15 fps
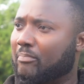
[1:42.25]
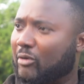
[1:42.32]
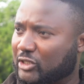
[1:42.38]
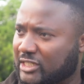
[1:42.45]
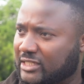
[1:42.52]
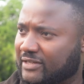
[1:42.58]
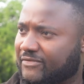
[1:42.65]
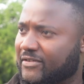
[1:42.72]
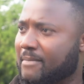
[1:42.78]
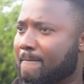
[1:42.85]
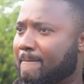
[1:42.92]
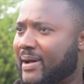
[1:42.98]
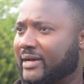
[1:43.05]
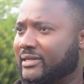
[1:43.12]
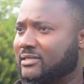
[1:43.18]
positive
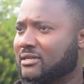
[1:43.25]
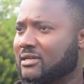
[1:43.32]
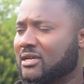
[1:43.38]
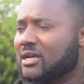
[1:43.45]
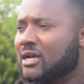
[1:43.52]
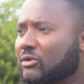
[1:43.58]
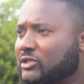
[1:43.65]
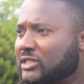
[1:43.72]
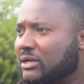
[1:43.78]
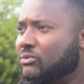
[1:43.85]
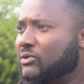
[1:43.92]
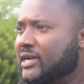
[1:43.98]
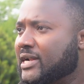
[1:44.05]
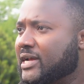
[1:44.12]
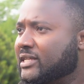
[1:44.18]
impact. Start
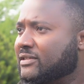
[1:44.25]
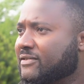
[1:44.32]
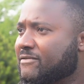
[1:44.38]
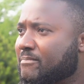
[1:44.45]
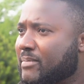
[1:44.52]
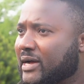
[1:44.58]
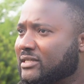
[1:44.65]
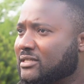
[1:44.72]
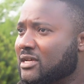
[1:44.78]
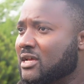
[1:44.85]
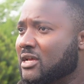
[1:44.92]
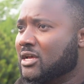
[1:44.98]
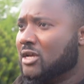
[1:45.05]
with a negative impact.